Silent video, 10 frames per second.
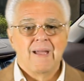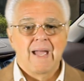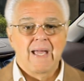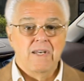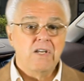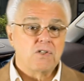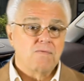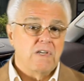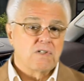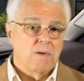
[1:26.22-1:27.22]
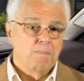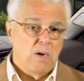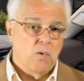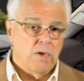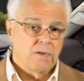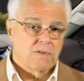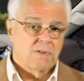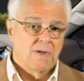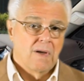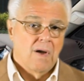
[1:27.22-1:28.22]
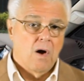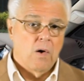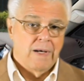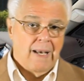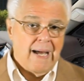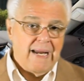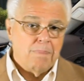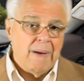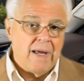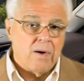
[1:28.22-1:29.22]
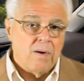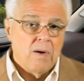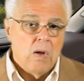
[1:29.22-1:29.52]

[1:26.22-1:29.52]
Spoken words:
And each of these components are in like manner